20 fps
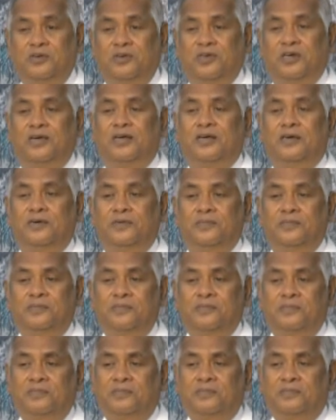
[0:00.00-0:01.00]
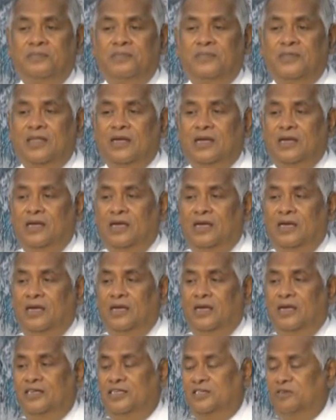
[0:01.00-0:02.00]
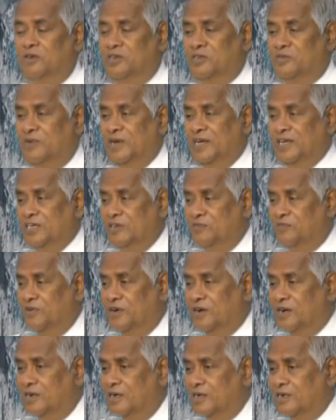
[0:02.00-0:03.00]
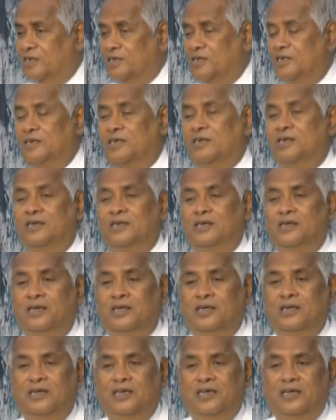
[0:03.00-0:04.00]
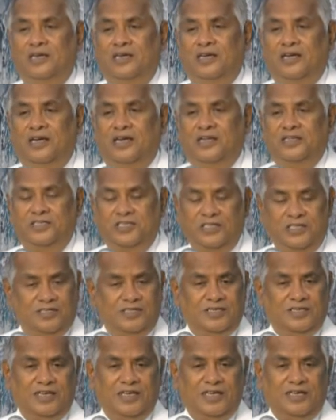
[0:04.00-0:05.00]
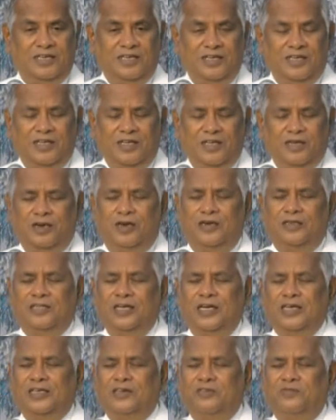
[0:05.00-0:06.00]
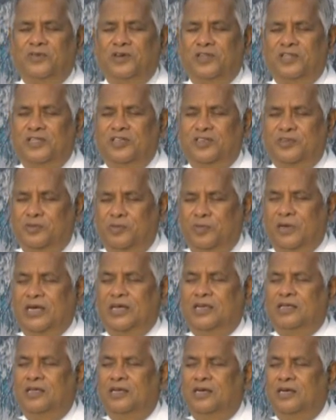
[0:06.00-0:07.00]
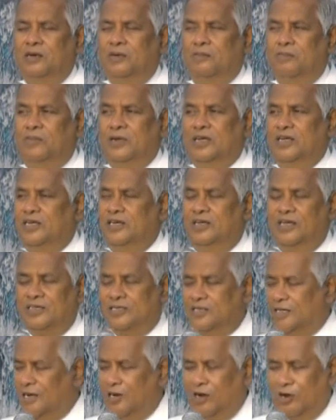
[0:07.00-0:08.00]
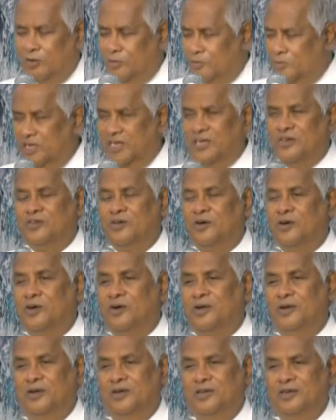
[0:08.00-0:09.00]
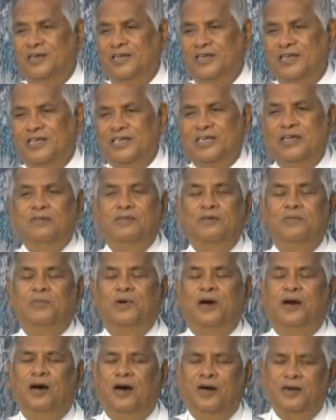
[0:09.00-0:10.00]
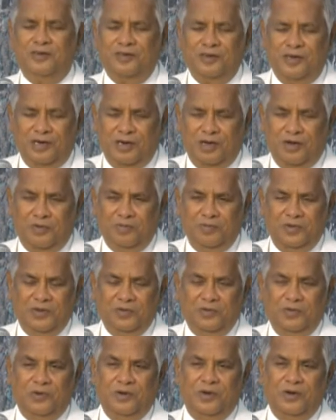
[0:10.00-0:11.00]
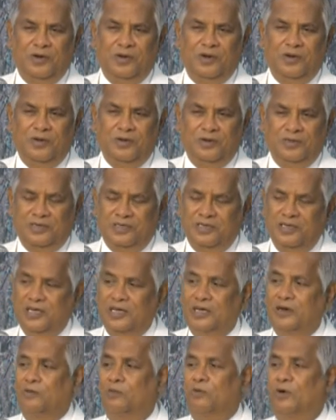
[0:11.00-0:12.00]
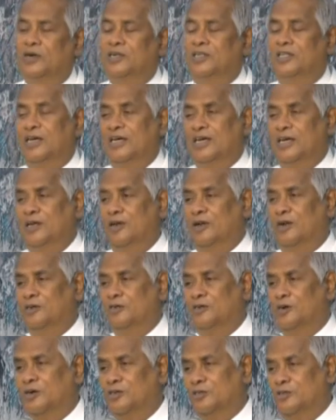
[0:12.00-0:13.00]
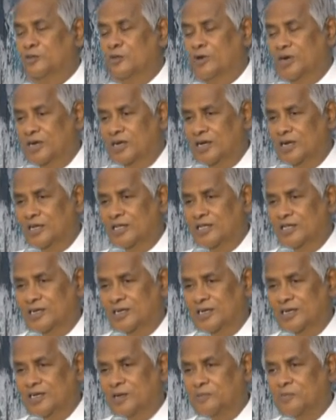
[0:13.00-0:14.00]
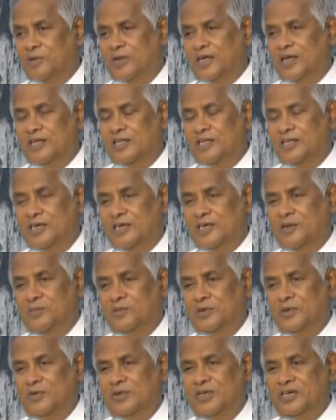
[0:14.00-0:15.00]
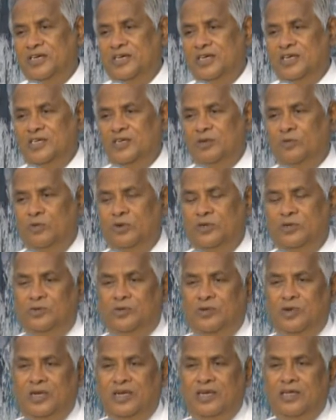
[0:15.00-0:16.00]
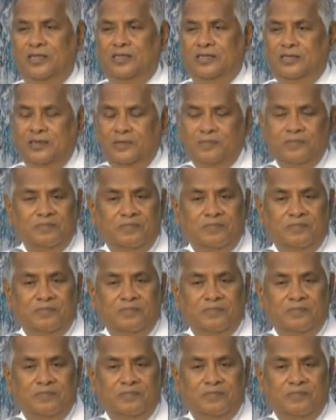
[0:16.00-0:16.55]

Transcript: to her. And she was waiting for her turn. And she said, Lord, thank you for this man, but he doesn't love me at all. Give him a heart to love me, O Lord. What they cannot talk to one another in the prayer, they communicated one to another.